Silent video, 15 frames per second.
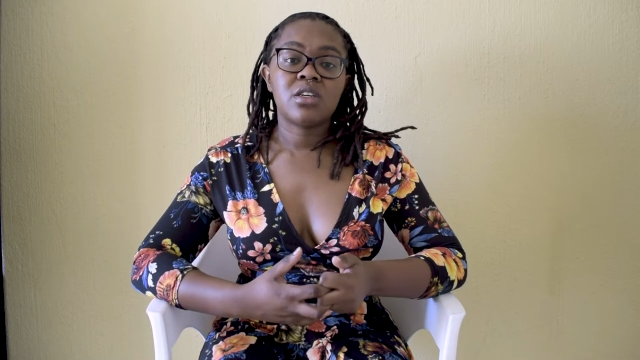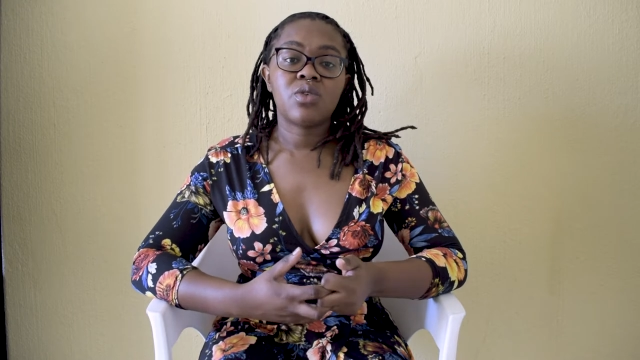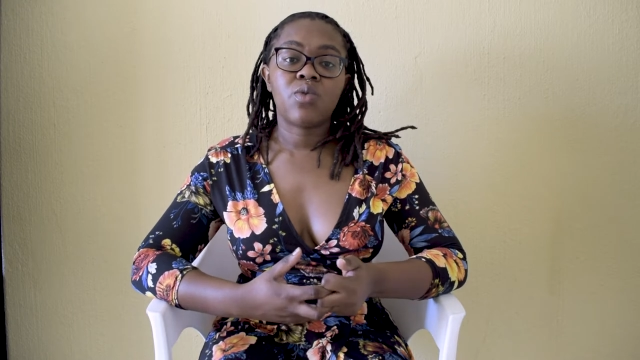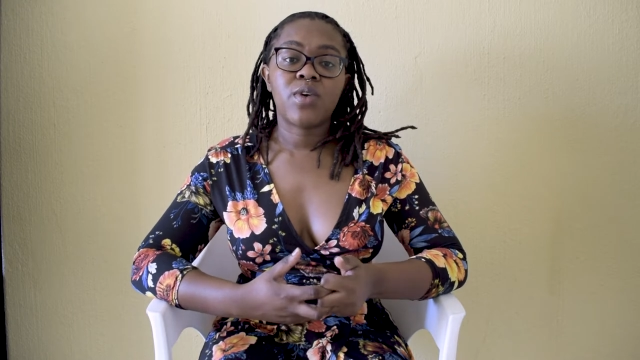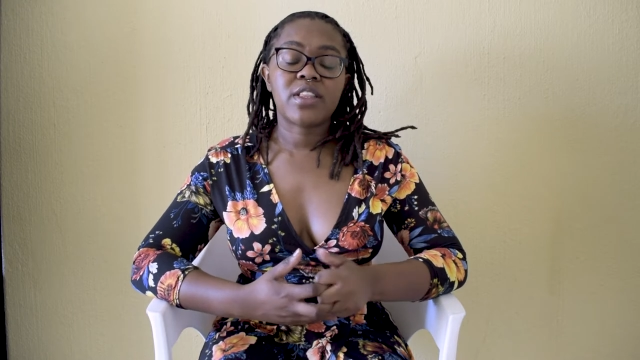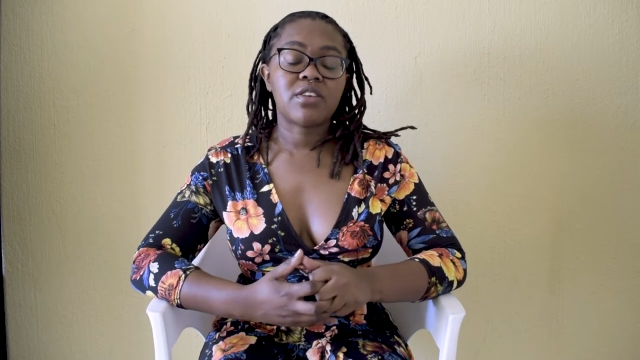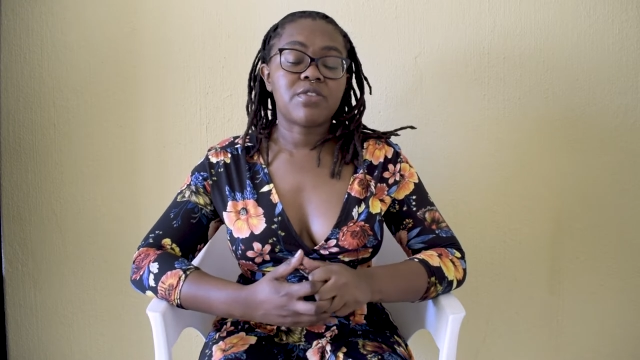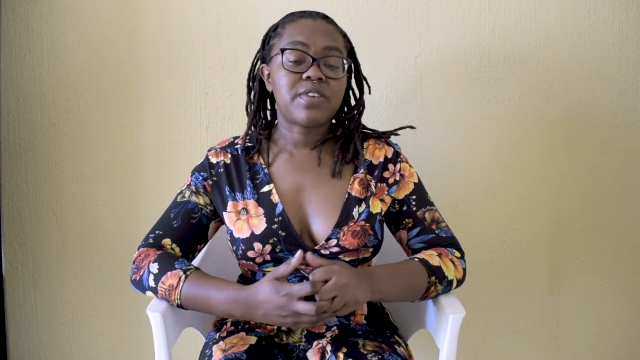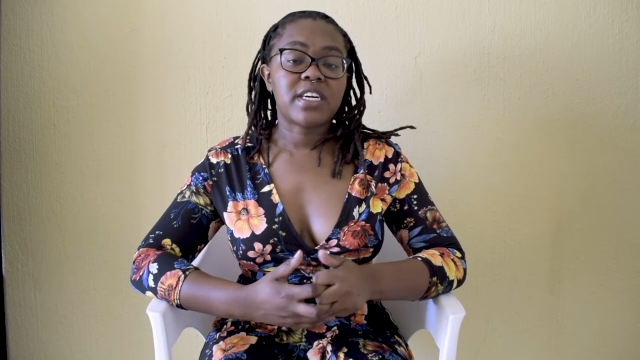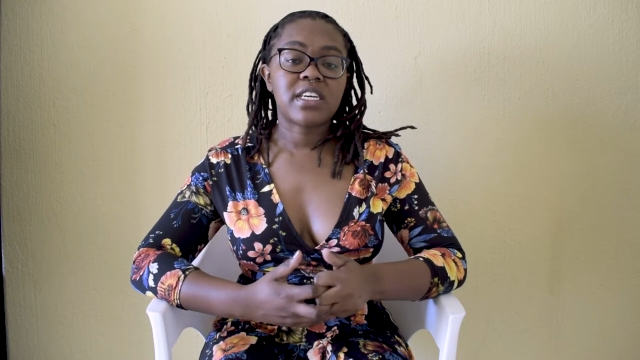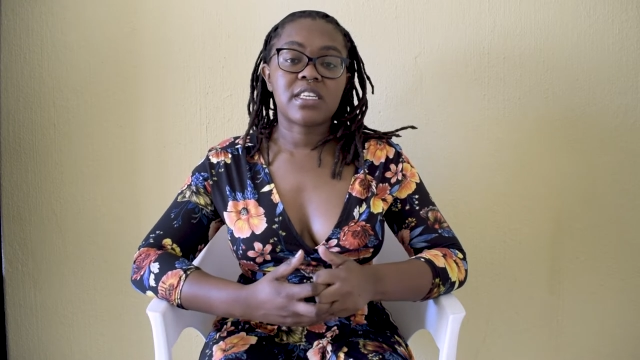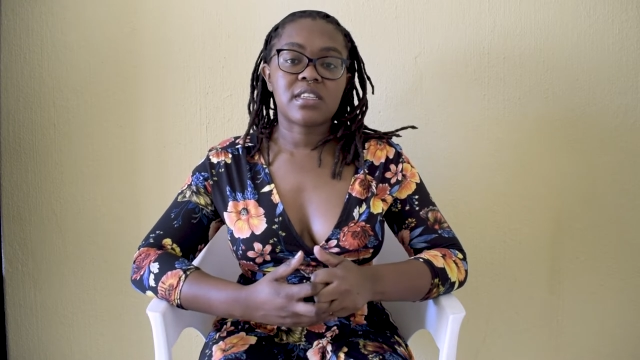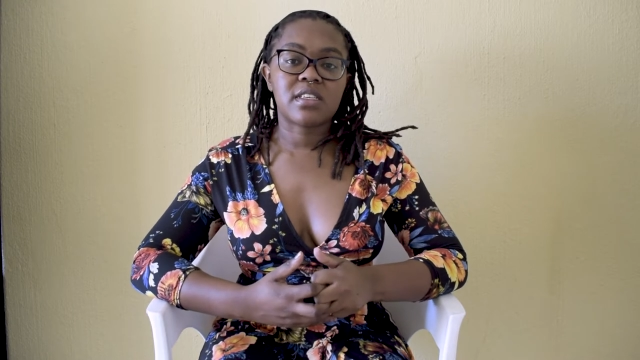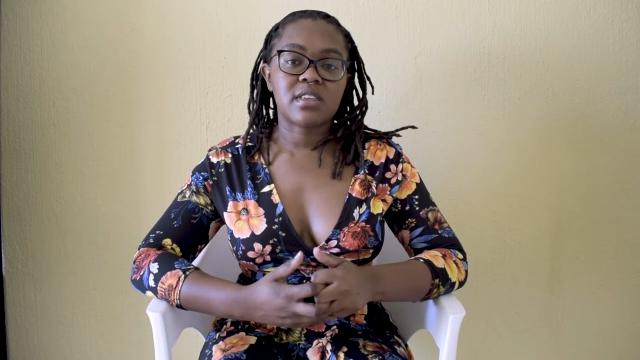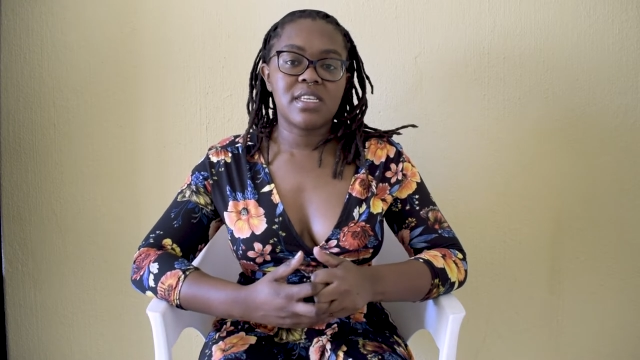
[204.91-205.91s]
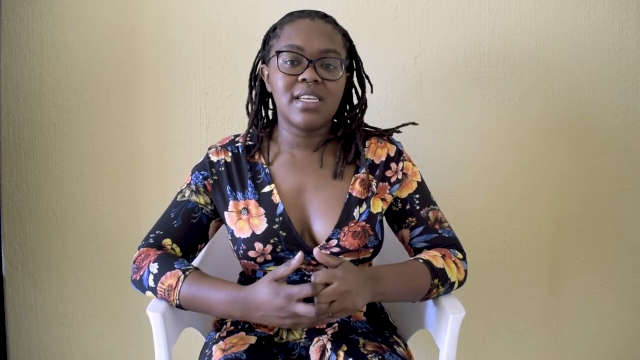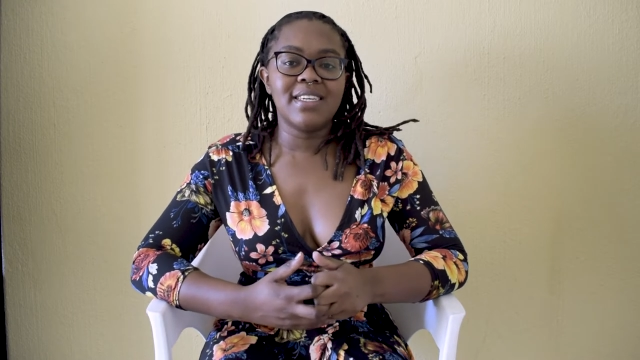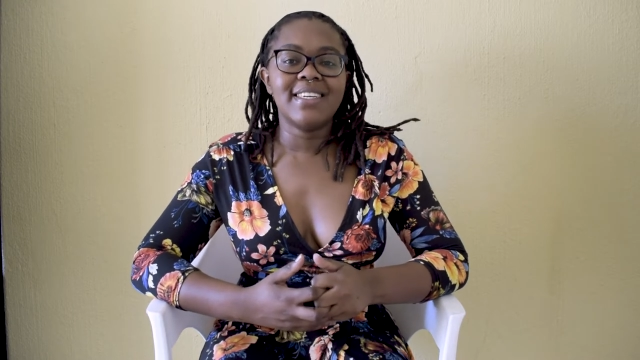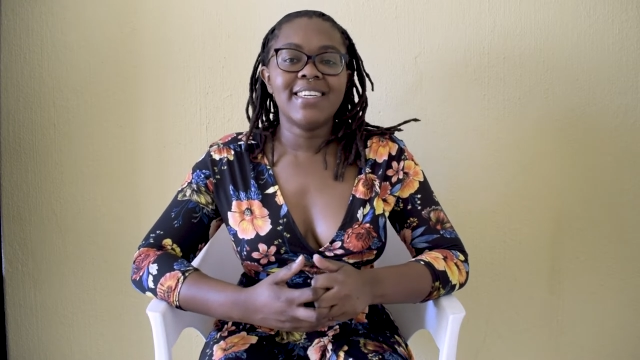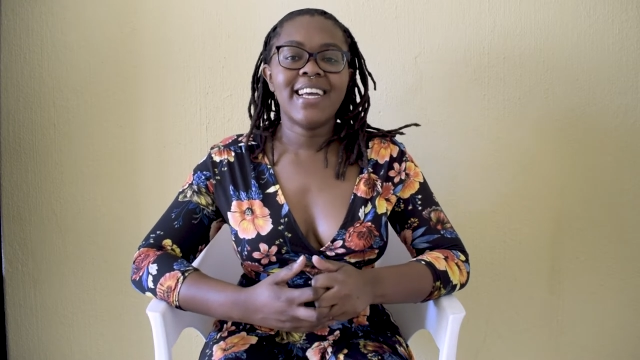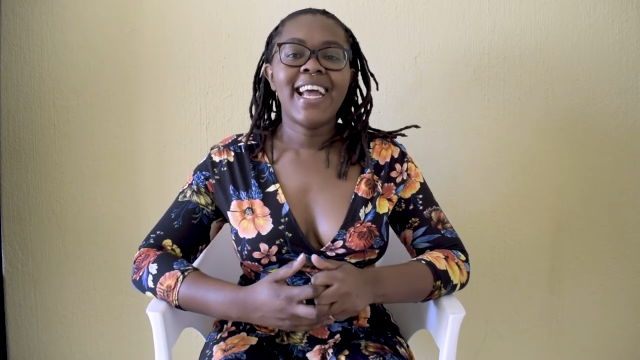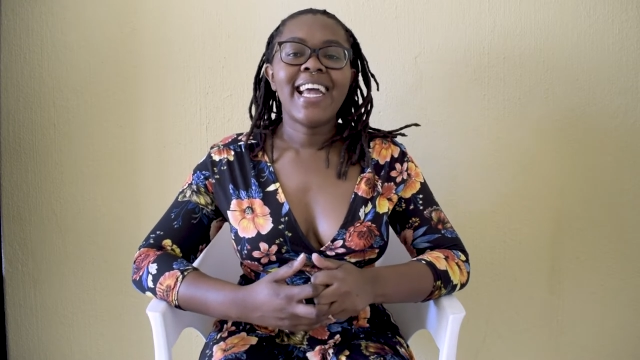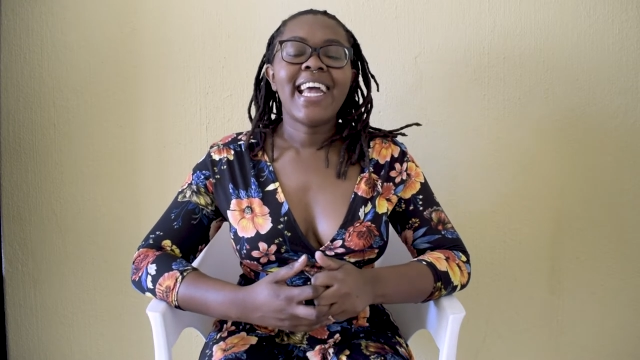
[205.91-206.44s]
what the fuck is this?